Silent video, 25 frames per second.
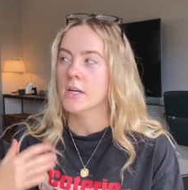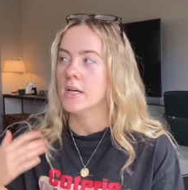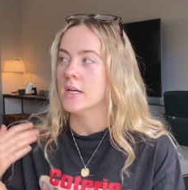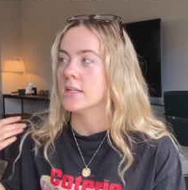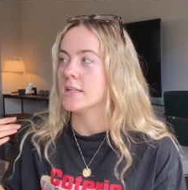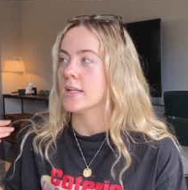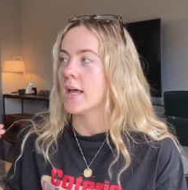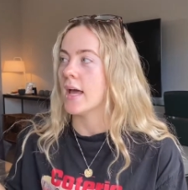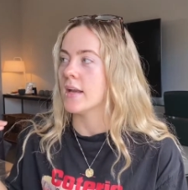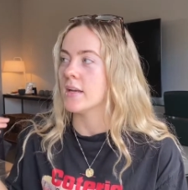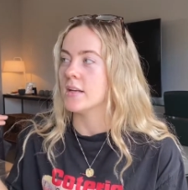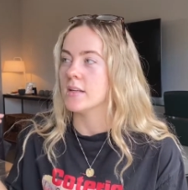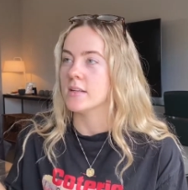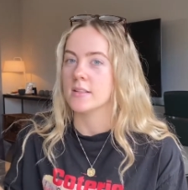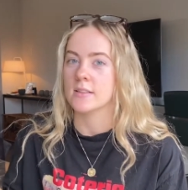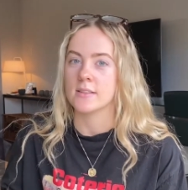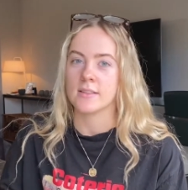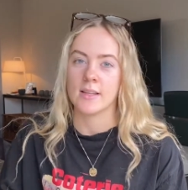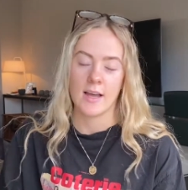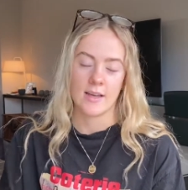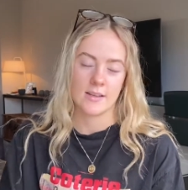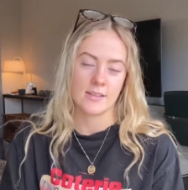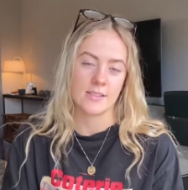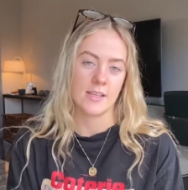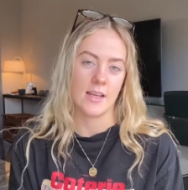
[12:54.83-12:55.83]
then
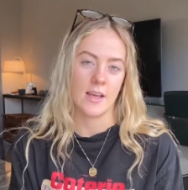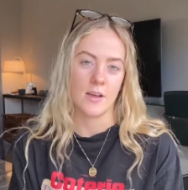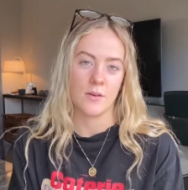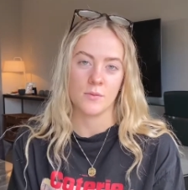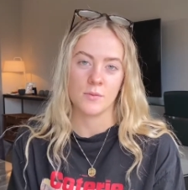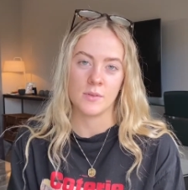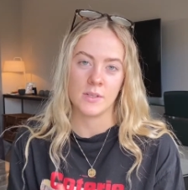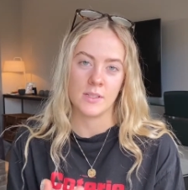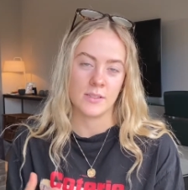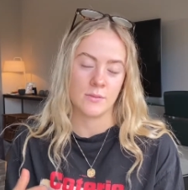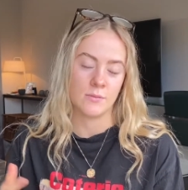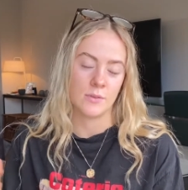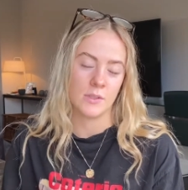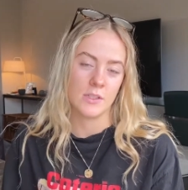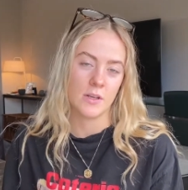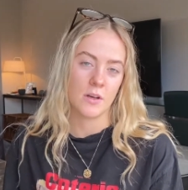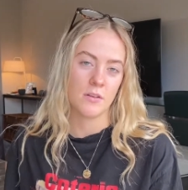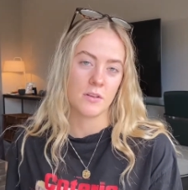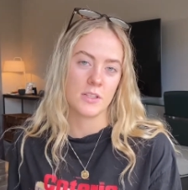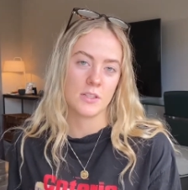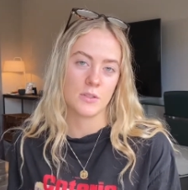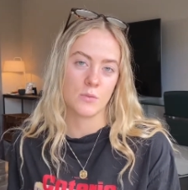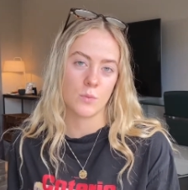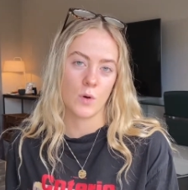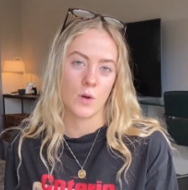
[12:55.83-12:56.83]
that's it. We don't
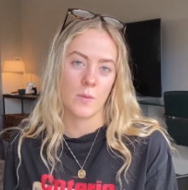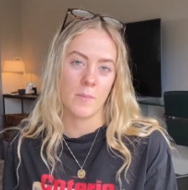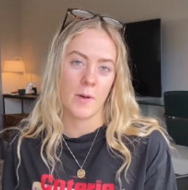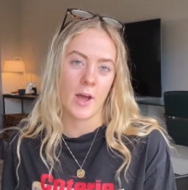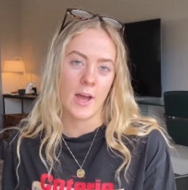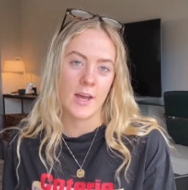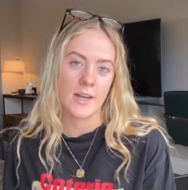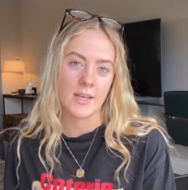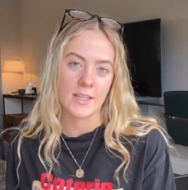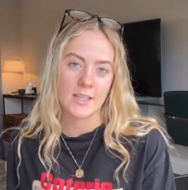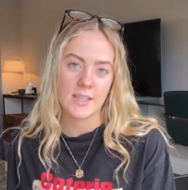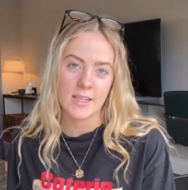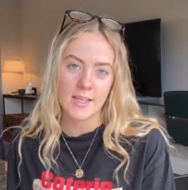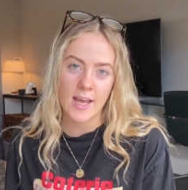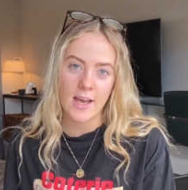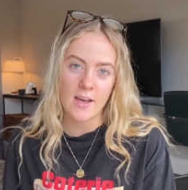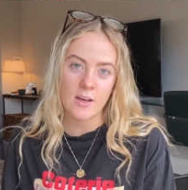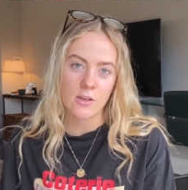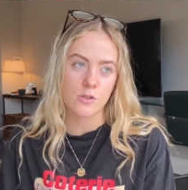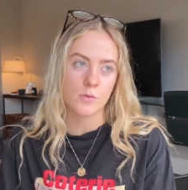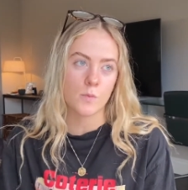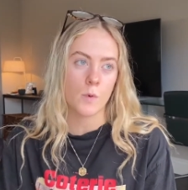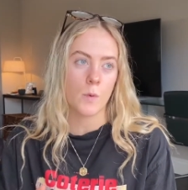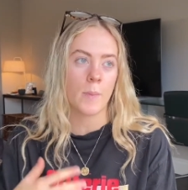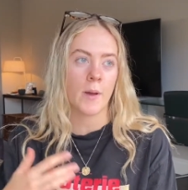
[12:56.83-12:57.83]
need to worry about anything
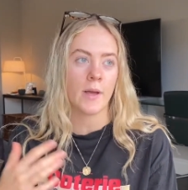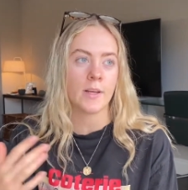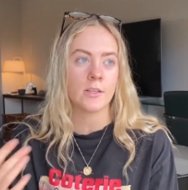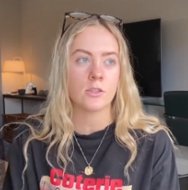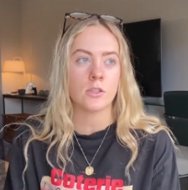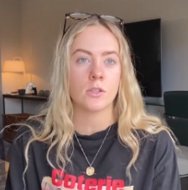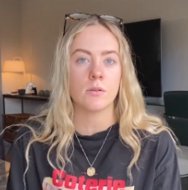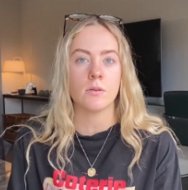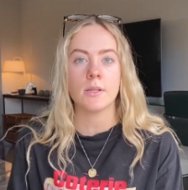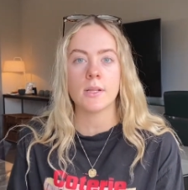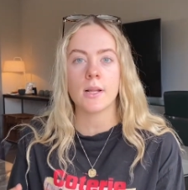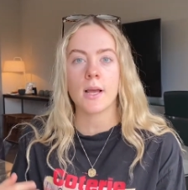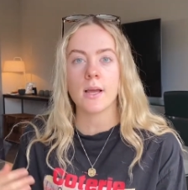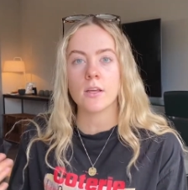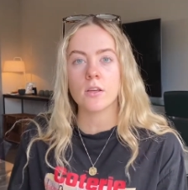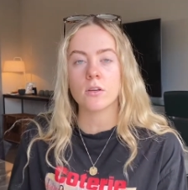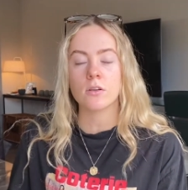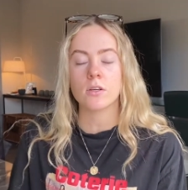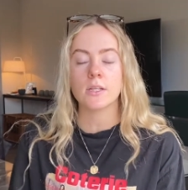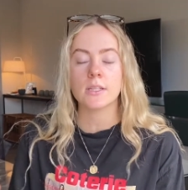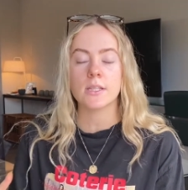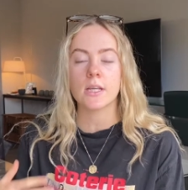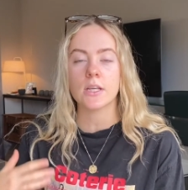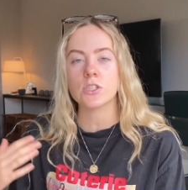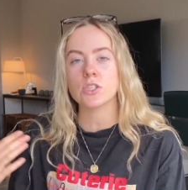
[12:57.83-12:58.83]
else. But by doing that, you're
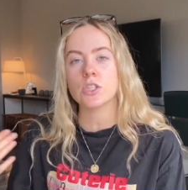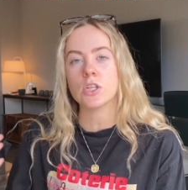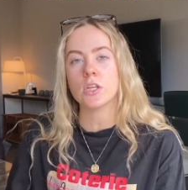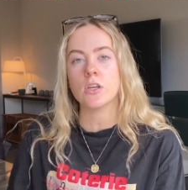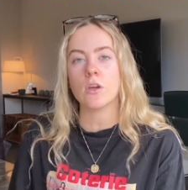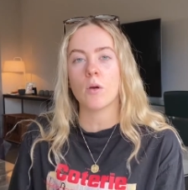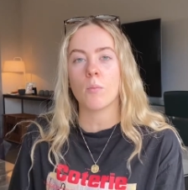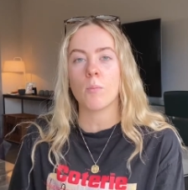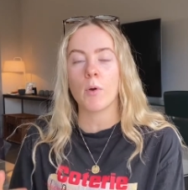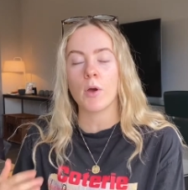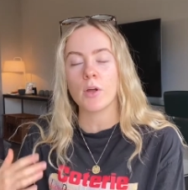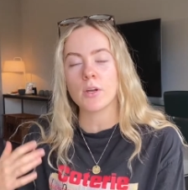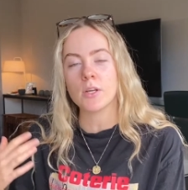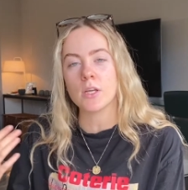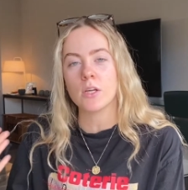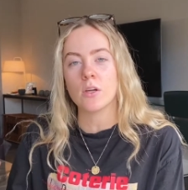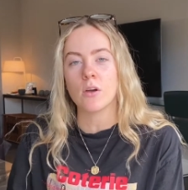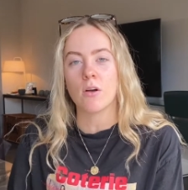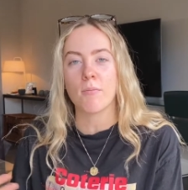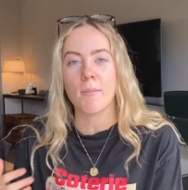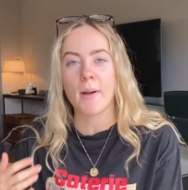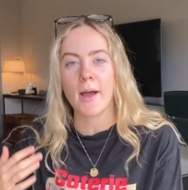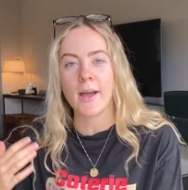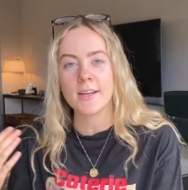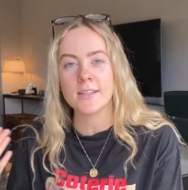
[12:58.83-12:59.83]
conditioning your body,
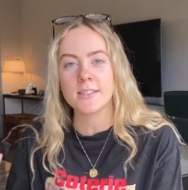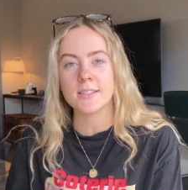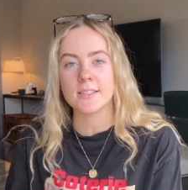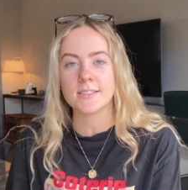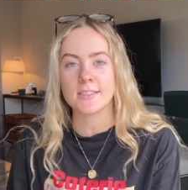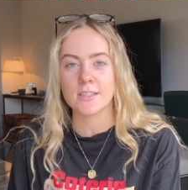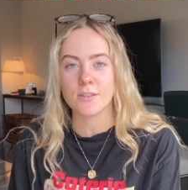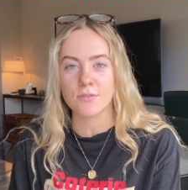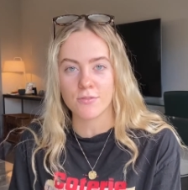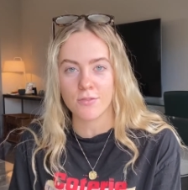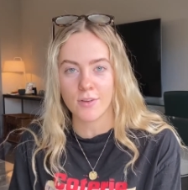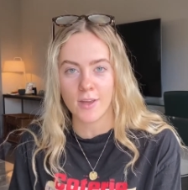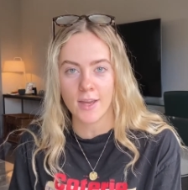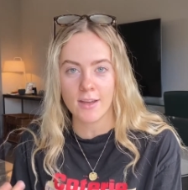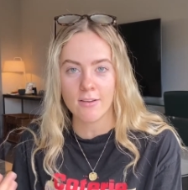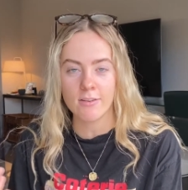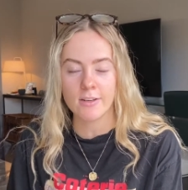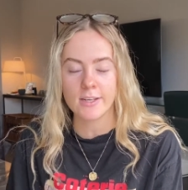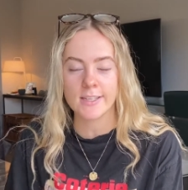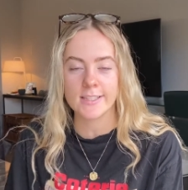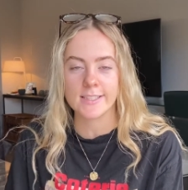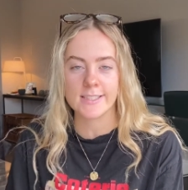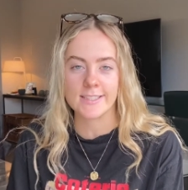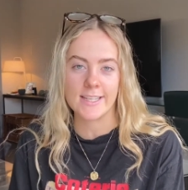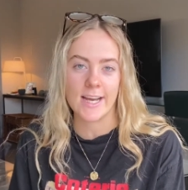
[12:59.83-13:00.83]
your mind into fear
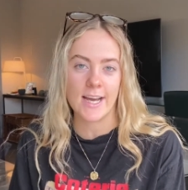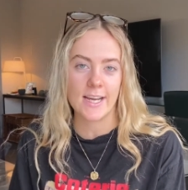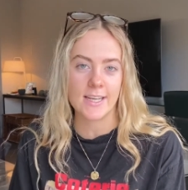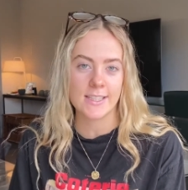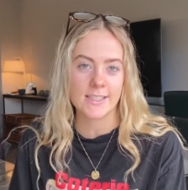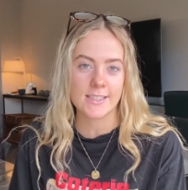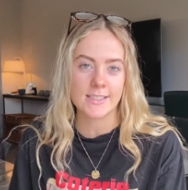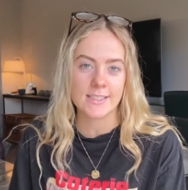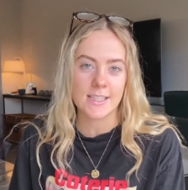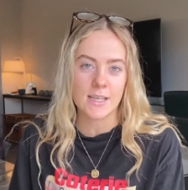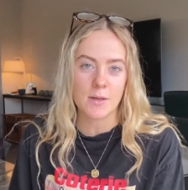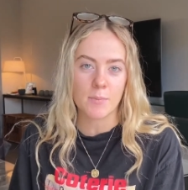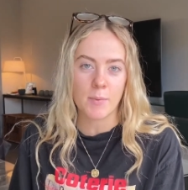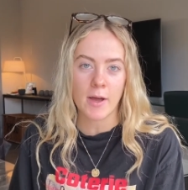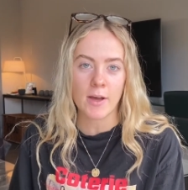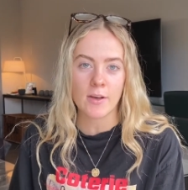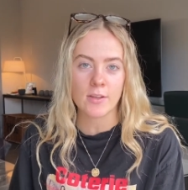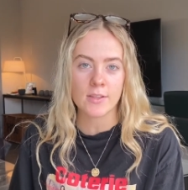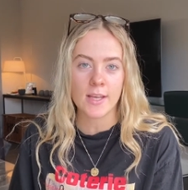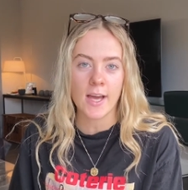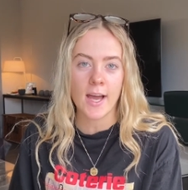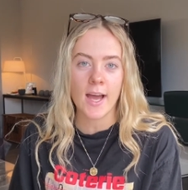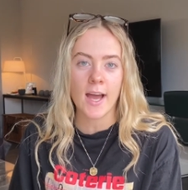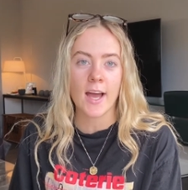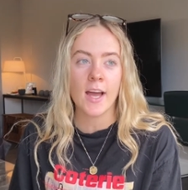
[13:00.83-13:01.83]
and anxiety
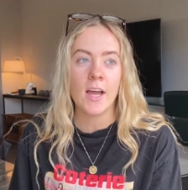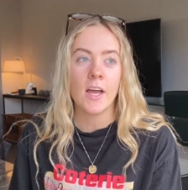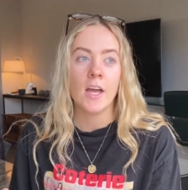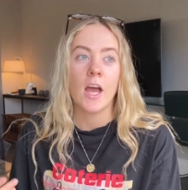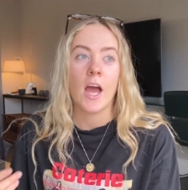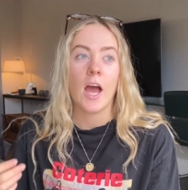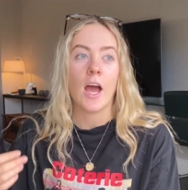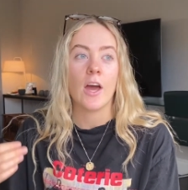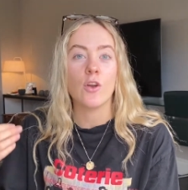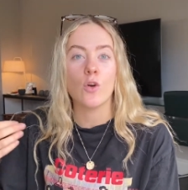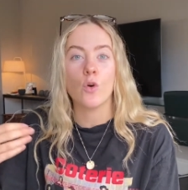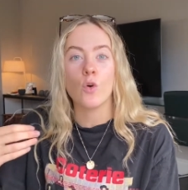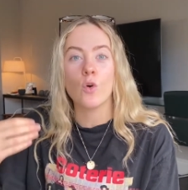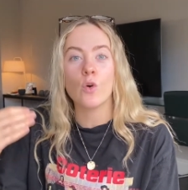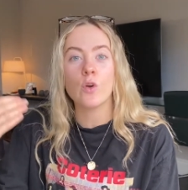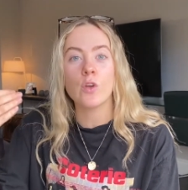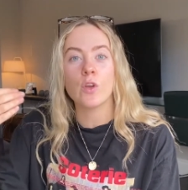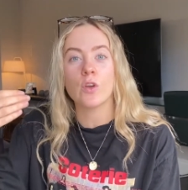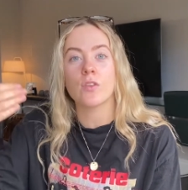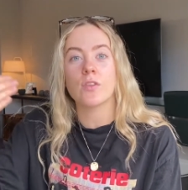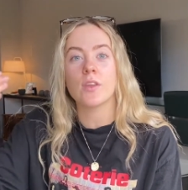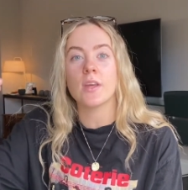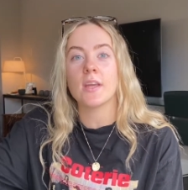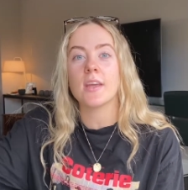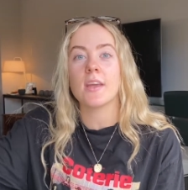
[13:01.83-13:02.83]
about that. And all
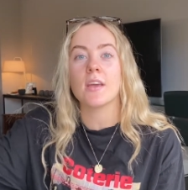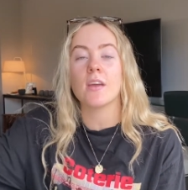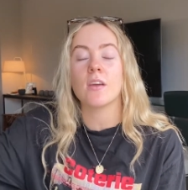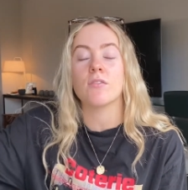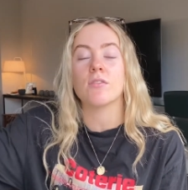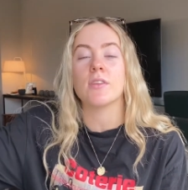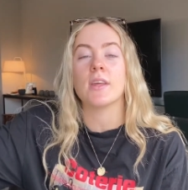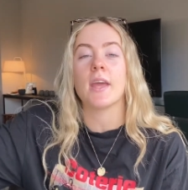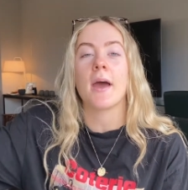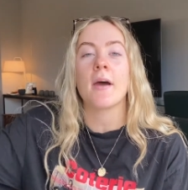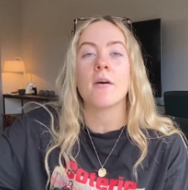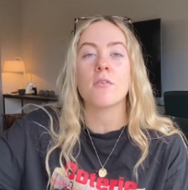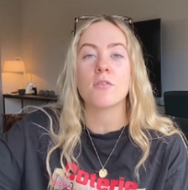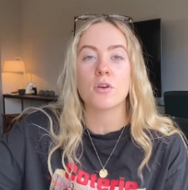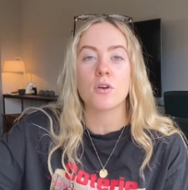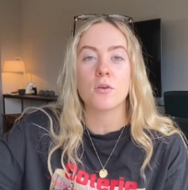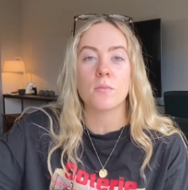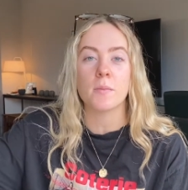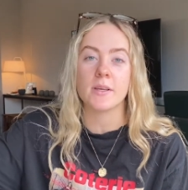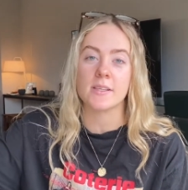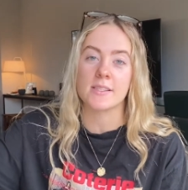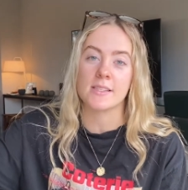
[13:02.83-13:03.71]
you're thinking of the outcome is